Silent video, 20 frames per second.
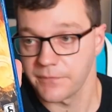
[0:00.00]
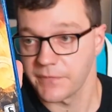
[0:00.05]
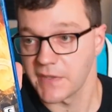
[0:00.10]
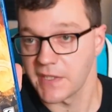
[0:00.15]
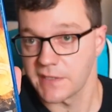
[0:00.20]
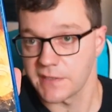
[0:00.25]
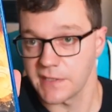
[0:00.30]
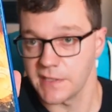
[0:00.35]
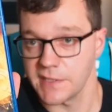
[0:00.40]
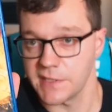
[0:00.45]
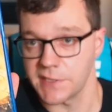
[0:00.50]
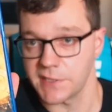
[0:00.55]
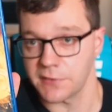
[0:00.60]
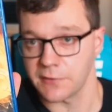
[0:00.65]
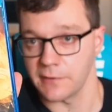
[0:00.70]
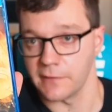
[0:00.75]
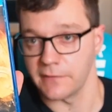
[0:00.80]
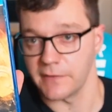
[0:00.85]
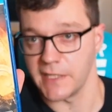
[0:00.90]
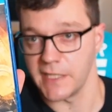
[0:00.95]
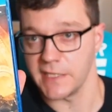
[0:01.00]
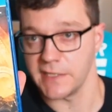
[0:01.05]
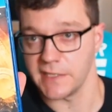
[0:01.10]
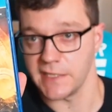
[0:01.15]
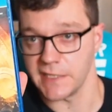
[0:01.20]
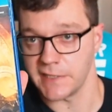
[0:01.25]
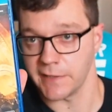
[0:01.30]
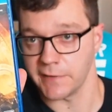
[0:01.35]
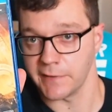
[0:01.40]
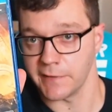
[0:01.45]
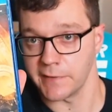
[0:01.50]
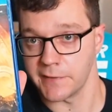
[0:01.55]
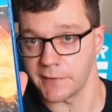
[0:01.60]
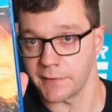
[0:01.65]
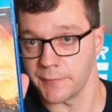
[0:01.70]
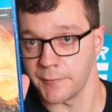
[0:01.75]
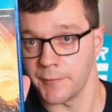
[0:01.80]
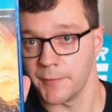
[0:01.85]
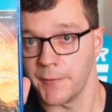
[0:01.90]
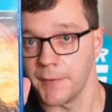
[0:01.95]
So this is sort of an indie
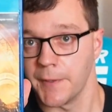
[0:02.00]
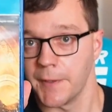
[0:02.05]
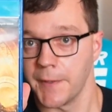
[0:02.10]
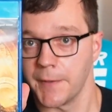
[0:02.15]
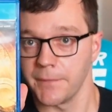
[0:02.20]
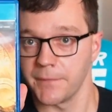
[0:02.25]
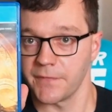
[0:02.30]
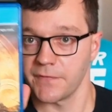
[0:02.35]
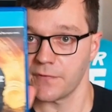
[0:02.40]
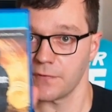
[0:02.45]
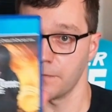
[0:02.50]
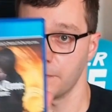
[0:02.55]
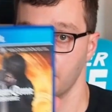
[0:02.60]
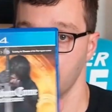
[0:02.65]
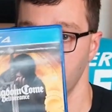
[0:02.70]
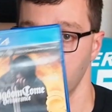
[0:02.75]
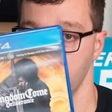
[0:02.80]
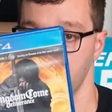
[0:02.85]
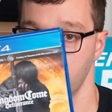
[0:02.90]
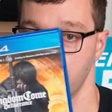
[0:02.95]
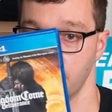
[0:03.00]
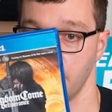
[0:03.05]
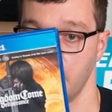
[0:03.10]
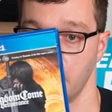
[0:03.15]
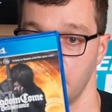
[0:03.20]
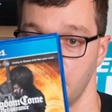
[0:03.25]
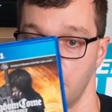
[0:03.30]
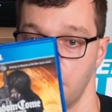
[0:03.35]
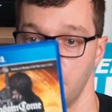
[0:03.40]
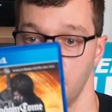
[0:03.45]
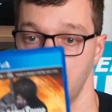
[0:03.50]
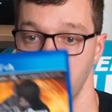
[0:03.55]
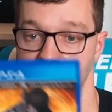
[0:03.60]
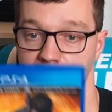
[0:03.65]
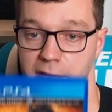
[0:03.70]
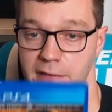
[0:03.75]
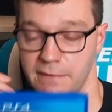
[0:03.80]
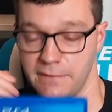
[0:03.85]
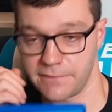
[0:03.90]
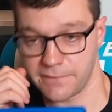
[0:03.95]
title from what I understand, but it's
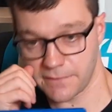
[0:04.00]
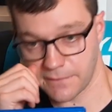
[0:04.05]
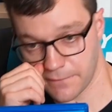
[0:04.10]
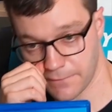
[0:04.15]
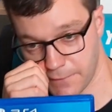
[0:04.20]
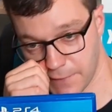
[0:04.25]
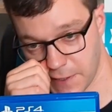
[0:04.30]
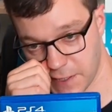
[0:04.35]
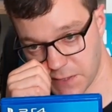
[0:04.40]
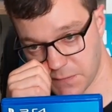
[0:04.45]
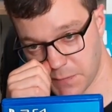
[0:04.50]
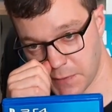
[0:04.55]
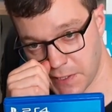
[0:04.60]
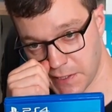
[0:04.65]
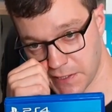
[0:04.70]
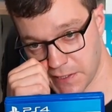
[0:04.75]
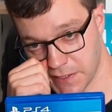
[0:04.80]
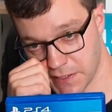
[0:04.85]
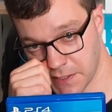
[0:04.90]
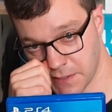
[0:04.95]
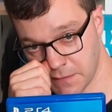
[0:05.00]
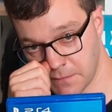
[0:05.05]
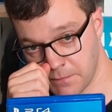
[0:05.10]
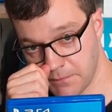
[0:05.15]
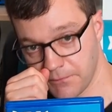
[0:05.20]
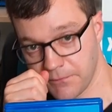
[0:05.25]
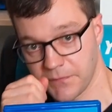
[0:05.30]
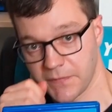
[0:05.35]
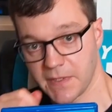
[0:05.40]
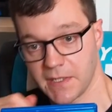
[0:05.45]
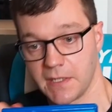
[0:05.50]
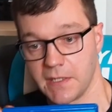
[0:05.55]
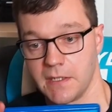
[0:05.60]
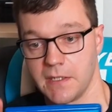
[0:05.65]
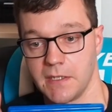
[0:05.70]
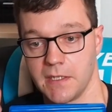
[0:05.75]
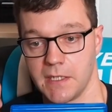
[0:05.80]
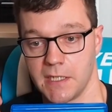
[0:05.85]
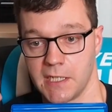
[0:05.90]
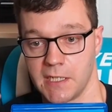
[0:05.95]
a first person
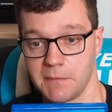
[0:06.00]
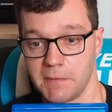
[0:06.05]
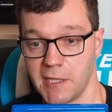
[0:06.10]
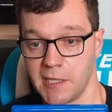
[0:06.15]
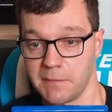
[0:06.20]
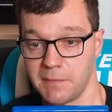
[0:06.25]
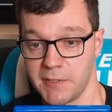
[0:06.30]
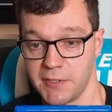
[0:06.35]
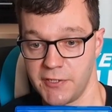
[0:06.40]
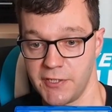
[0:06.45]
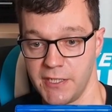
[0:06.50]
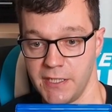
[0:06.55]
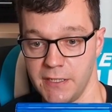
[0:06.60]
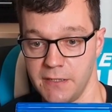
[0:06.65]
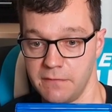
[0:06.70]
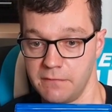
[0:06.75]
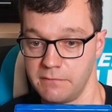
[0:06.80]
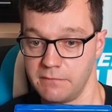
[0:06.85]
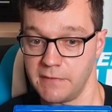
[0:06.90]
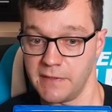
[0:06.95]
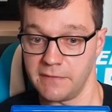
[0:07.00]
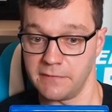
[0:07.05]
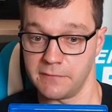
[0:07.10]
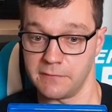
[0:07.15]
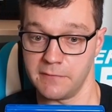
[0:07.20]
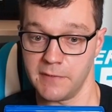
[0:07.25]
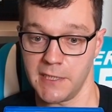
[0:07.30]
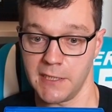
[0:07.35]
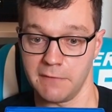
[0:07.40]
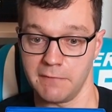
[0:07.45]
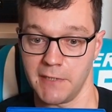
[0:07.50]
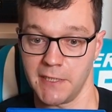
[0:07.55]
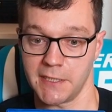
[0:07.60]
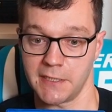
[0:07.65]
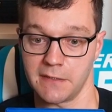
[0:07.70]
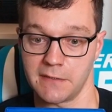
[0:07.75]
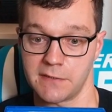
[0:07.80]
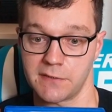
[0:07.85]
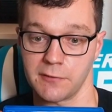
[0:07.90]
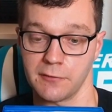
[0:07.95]
RPG with a really
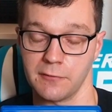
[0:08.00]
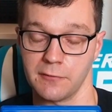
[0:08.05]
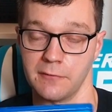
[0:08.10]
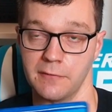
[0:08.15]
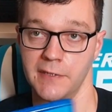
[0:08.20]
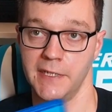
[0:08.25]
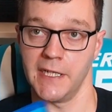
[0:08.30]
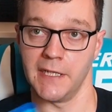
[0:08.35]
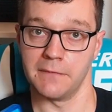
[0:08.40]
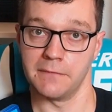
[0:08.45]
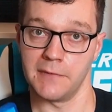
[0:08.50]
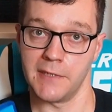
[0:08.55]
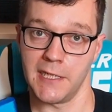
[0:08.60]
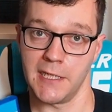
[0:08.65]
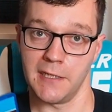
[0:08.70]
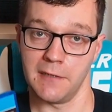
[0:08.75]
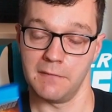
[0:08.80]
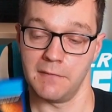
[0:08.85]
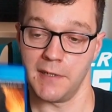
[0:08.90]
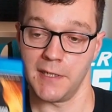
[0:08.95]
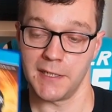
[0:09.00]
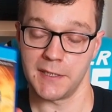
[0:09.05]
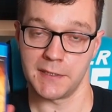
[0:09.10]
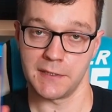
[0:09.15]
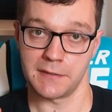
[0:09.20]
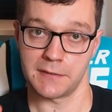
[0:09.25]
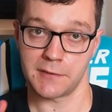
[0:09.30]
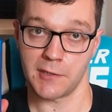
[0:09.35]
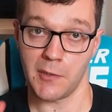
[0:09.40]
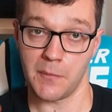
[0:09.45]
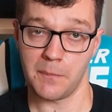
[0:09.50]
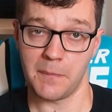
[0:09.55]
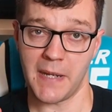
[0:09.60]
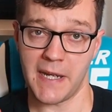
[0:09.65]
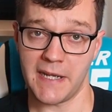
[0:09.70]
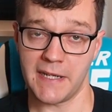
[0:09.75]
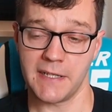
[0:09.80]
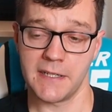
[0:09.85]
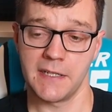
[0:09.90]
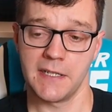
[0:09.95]
good story and really good combat.
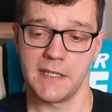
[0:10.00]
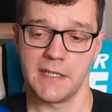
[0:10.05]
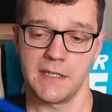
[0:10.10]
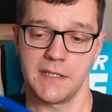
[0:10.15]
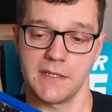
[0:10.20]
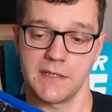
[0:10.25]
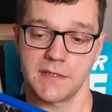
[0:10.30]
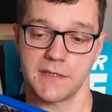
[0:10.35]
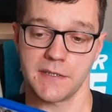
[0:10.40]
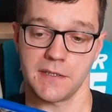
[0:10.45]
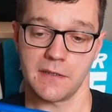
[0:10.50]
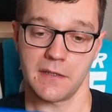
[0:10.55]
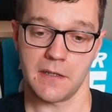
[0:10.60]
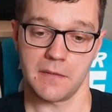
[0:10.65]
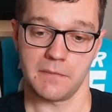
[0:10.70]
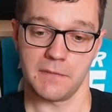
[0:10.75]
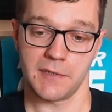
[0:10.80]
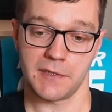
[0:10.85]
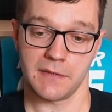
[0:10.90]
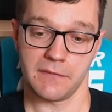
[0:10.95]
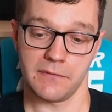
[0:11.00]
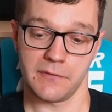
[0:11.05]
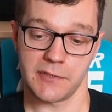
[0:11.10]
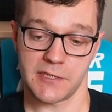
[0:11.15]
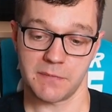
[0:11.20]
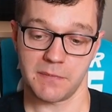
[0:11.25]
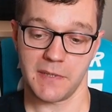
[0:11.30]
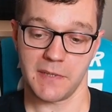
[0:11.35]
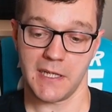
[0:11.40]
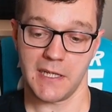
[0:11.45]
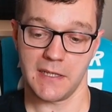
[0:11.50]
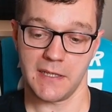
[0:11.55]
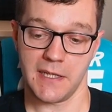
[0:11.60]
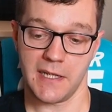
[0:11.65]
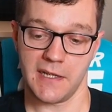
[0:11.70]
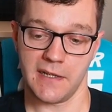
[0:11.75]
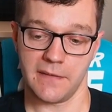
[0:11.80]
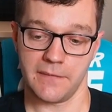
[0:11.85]
So I'm looking forward to playing that.